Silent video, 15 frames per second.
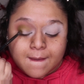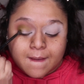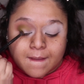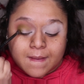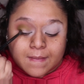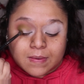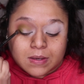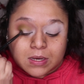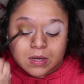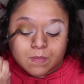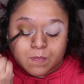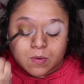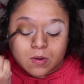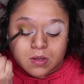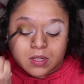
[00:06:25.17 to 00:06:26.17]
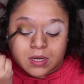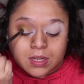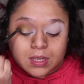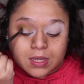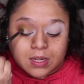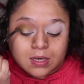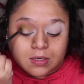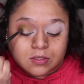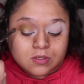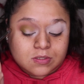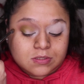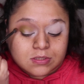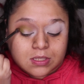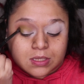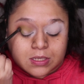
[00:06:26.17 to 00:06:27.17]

And I did pull it in just a